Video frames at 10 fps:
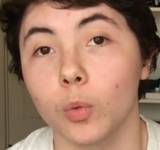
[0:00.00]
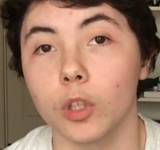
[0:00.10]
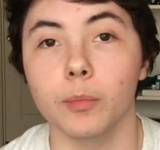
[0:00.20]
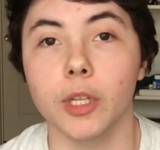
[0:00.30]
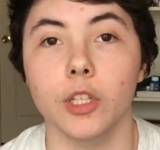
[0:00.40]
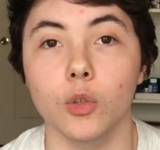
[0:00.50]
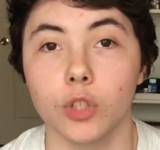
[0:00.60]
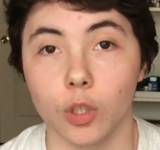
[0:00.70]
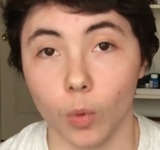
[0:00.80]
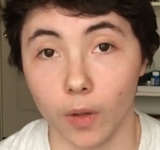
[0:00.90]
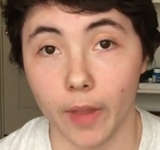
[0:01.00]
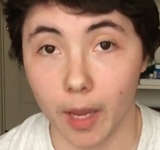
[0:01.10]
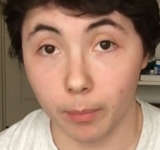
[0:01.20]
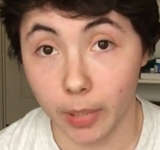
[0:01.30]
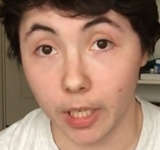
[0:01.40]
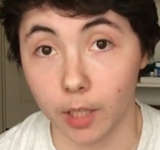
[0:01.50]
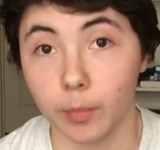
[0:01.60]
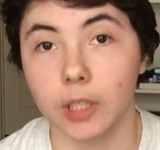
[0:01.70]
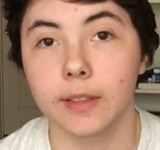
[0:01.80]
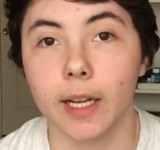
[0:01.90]
wouldn't be using one that big,
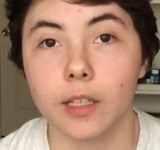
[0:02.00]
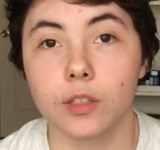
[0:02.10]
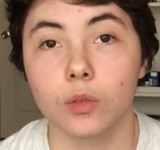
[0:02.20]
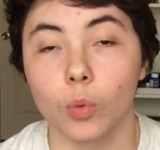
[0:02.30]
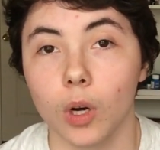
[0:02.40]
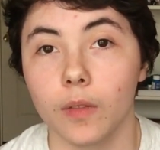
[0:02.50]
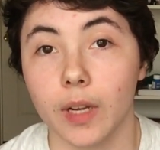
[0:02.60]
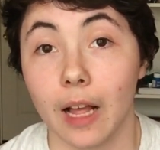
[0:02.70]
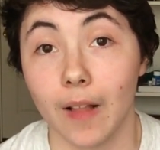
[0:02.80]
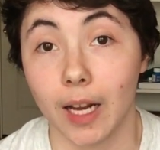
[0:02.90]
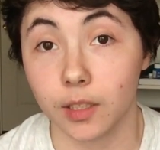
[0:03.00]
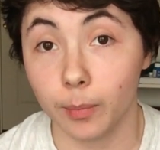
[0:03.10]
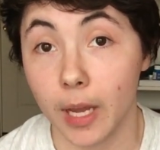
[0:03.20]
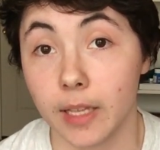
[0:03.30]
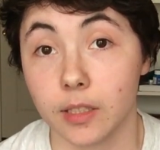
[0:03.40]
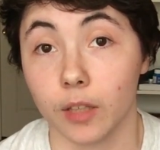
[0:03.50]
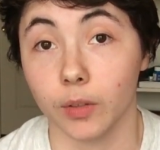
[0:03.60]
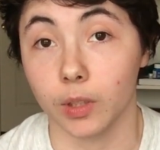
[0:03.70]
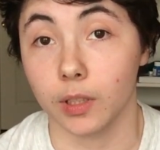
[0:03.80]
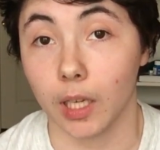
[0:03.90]
but that is the one that I like the best. I
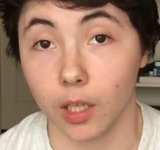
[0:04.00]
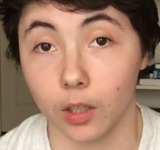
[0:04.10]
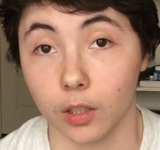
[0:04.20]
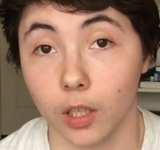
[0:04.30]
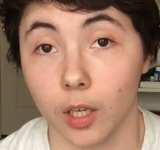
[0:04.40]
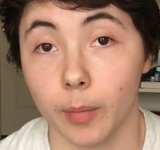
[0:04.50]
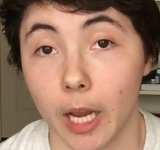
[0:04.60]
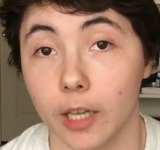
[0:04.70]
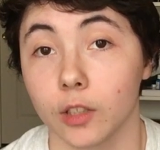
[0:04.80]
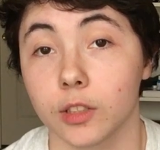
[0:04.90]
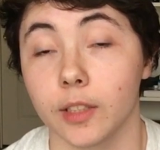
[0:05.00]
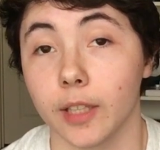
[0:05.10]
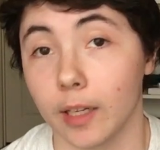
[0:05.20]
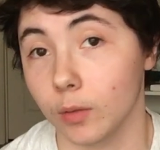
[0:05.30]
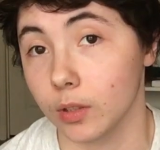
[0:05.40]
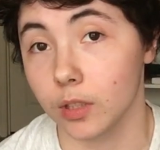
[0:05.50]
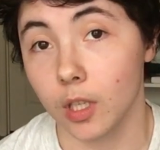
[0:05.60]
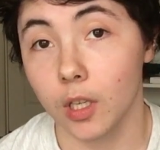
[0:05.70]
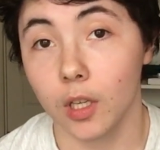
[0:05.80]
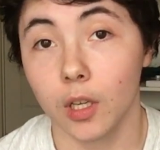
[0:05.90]
really like uncut packers, and that was
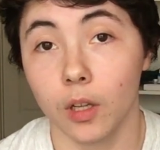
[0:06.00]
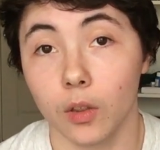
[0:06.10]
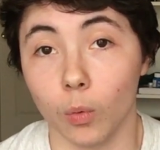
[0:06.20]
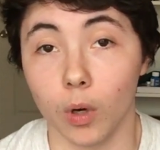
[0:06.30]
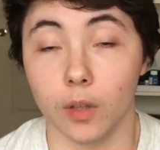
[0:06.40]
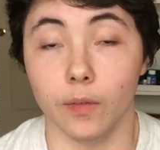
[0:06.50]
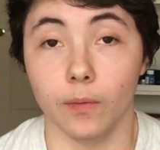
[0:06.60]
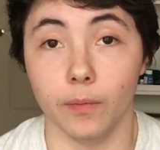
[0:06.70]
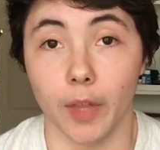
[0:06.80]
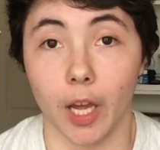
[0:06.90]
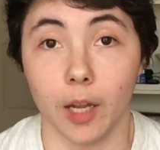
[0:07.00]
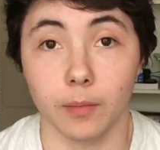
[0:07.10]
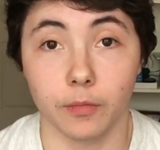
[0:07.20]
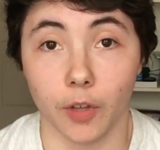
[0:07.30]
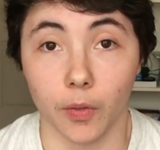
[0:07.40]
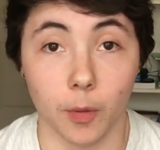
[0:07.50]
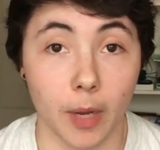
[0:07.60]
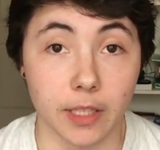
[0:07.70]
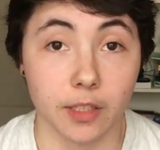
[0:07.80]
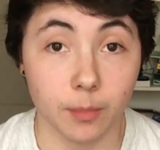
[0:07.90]
the one that felt the
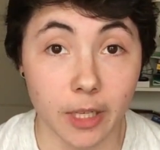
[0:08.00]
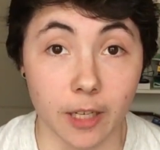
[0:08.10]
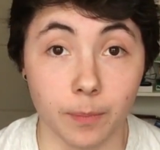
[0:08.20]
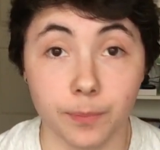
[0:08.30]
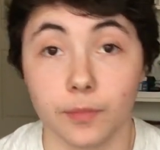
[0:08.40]
best to me.